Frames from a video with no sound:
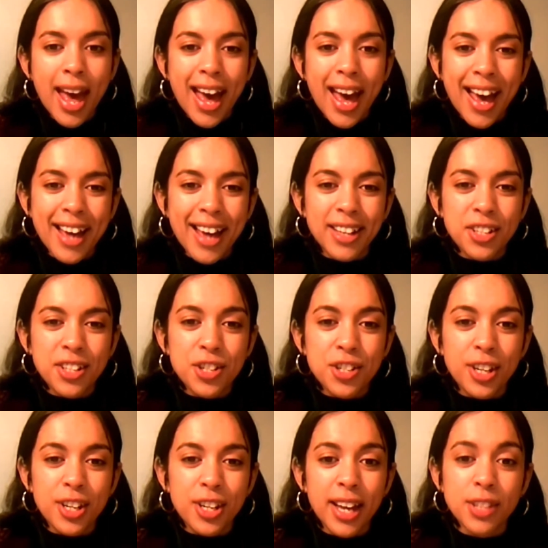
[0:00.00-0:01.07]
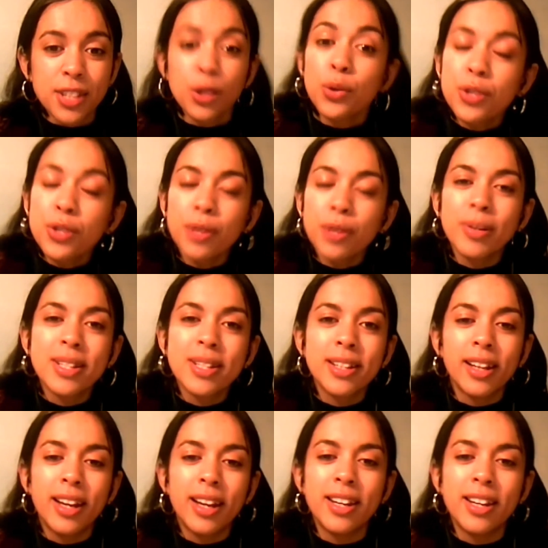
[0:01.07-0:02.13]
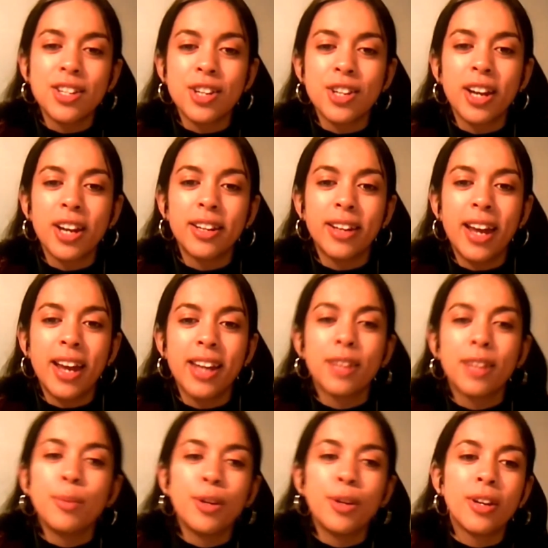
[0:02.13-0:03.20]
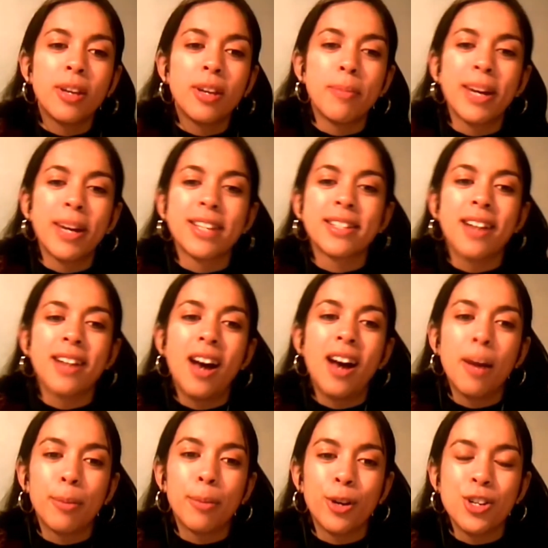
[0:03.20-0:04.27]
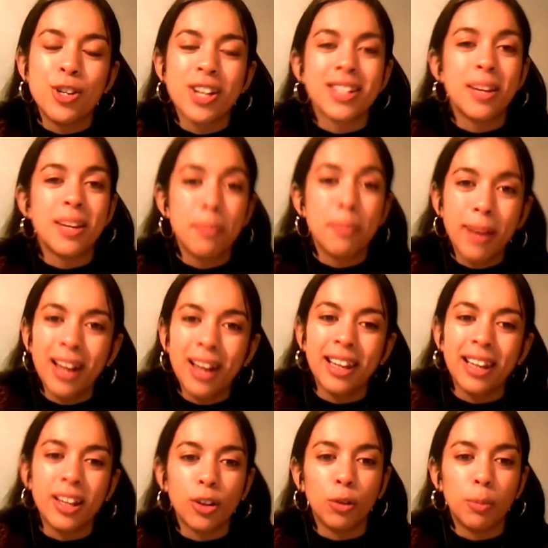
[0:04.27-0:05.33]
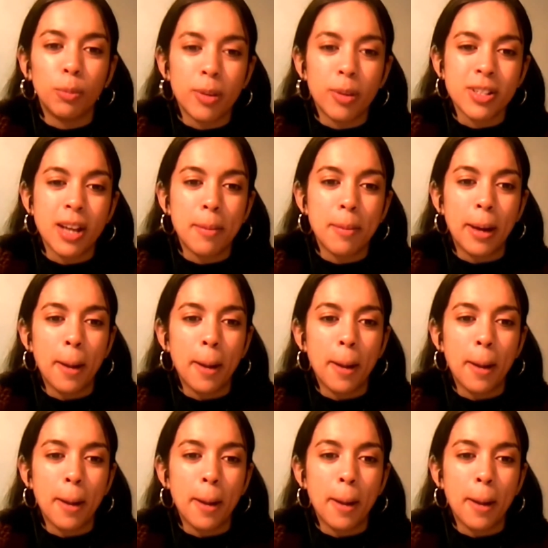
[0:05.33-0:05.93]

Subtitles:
And she has also recently initiated a community-based art project in Bali called Pertama.